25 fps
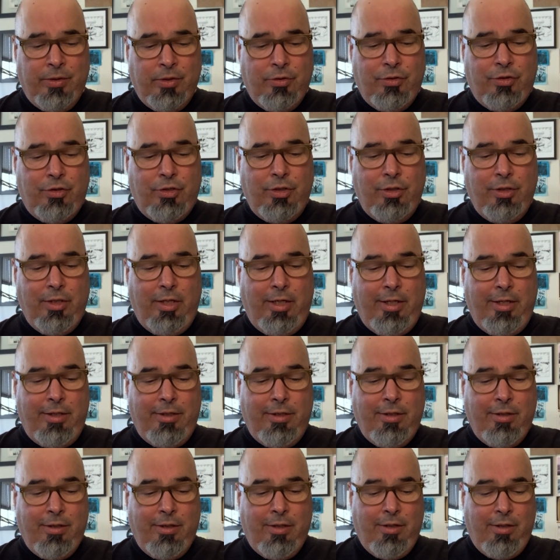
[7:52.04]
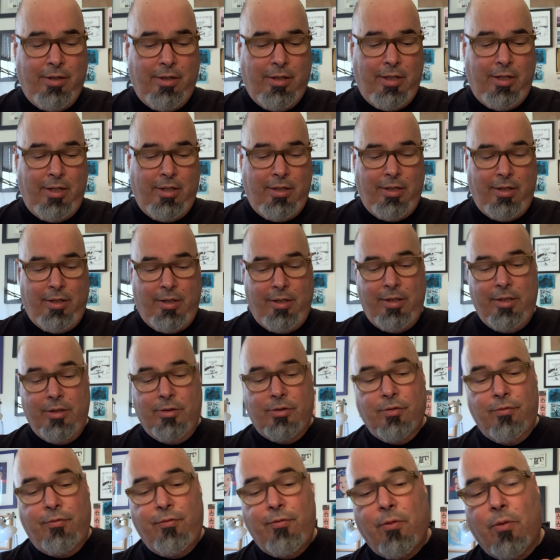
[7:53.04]
chile, and
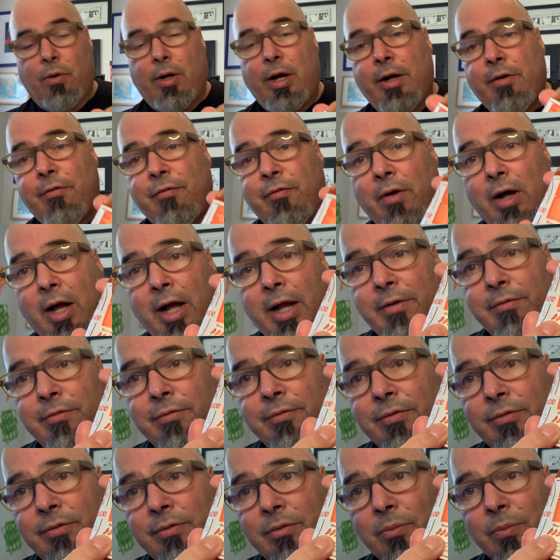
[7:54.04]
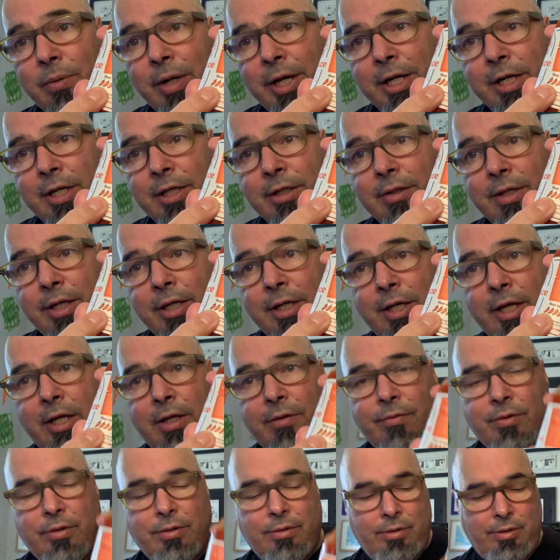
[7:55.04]
it's a 4 out of 5 rating they
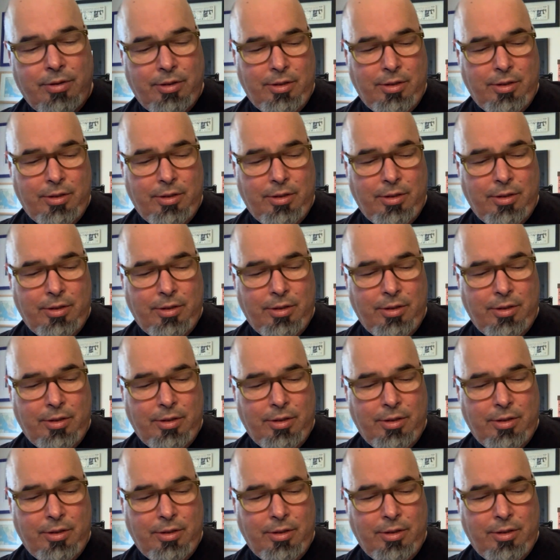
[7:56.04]
gave it.